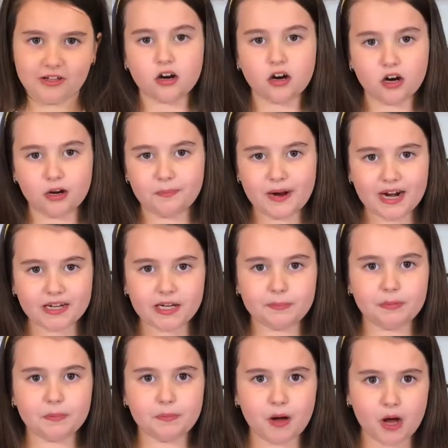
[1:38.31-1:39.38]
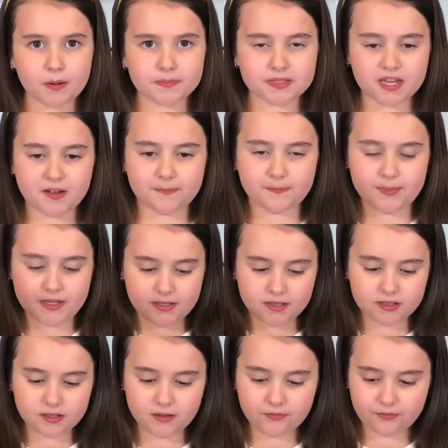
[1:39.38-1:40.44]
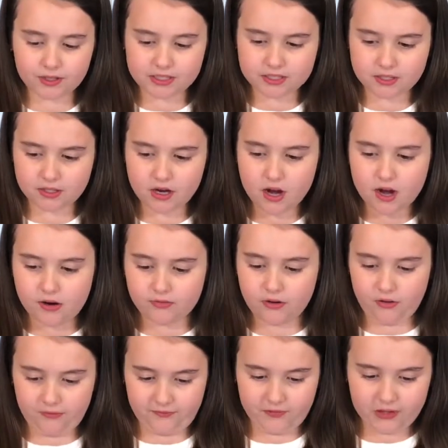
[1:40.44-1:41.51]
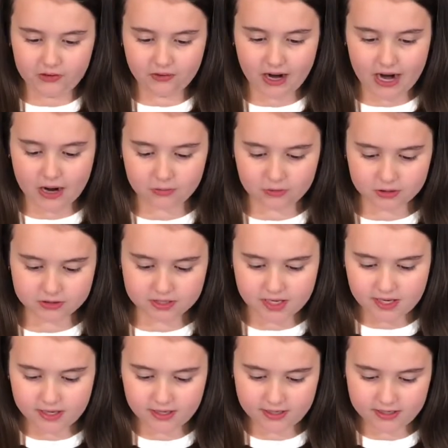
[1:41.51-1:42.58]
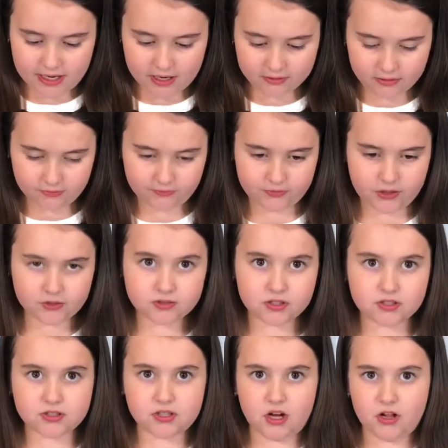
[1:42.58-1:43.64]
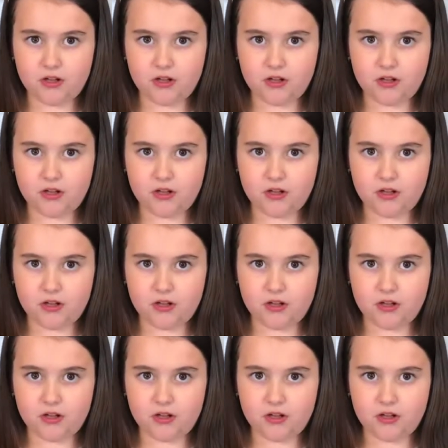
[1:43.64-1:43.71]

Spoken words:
Our pineapple pops have been in the freezer for a few hours and now they're frozen solid.